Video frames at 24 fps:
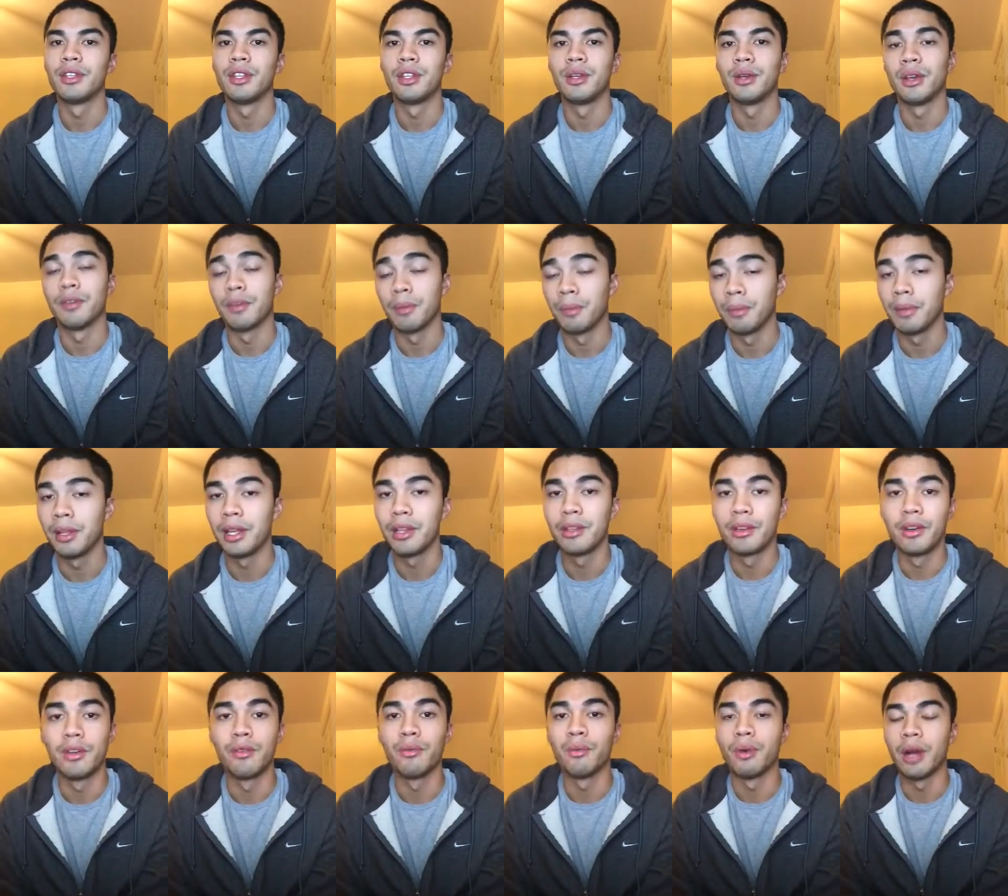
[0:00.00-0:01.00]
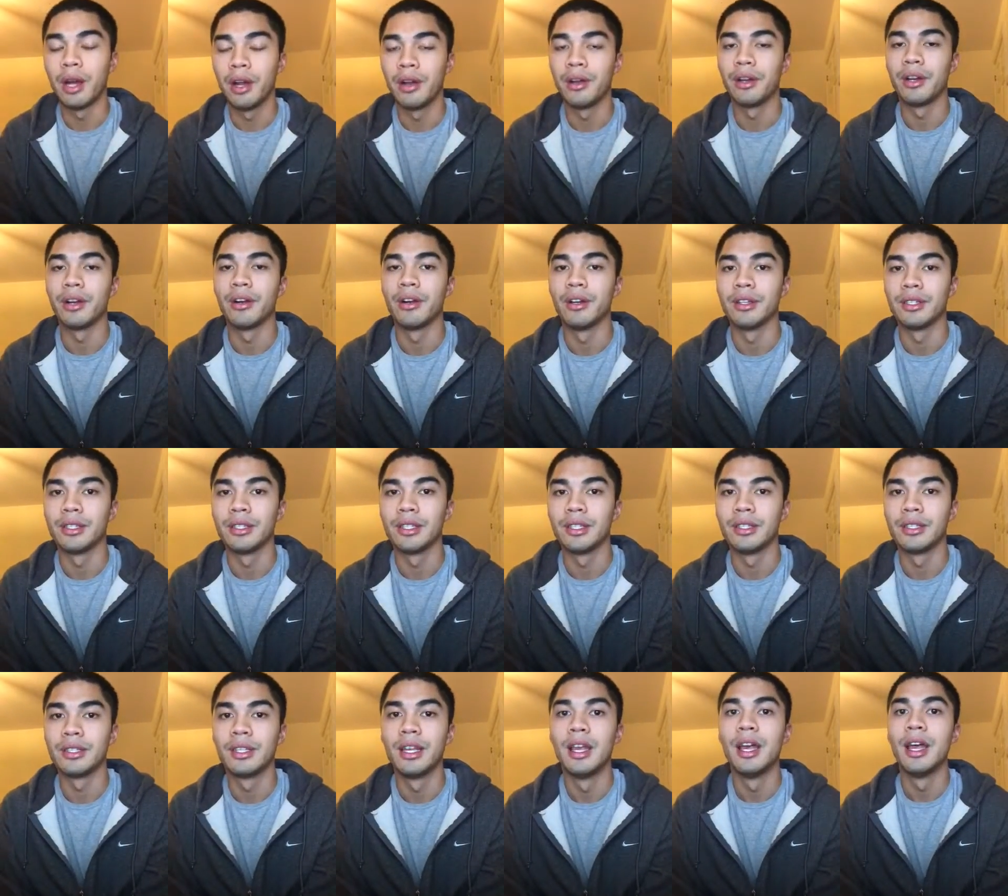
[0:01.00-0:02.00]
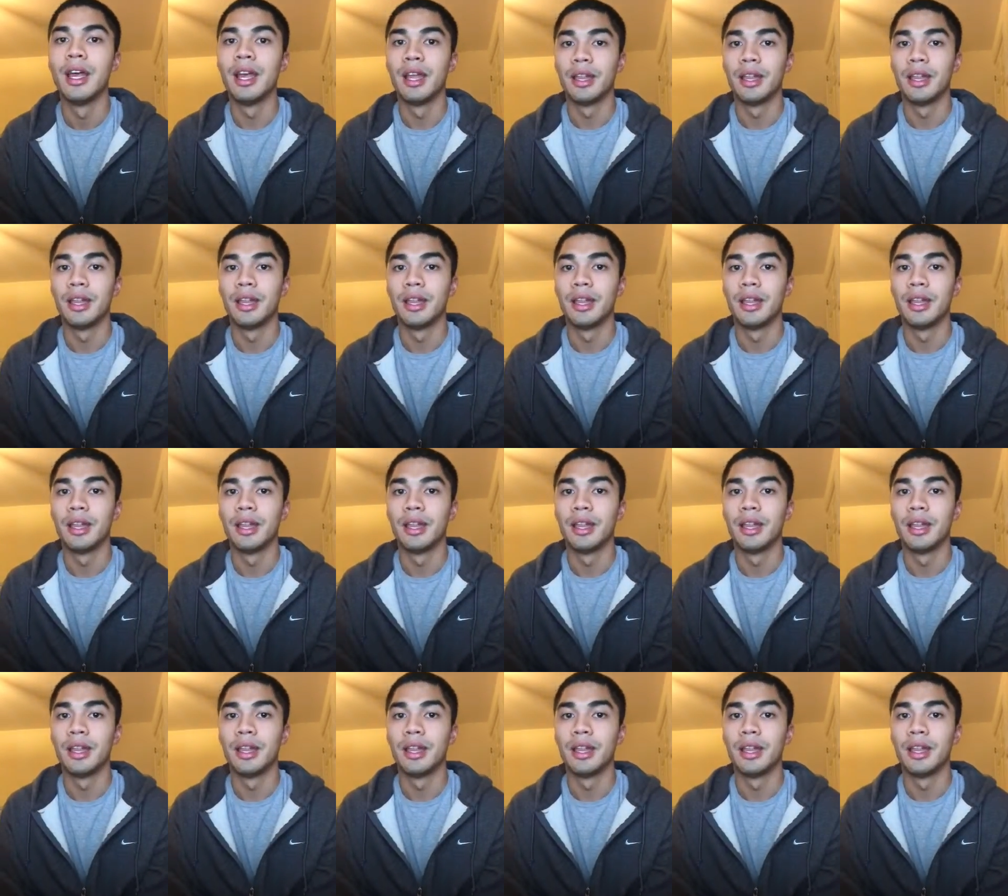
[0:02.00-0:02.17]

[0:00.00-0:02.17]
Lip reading: You have a plethora of wiring harnesses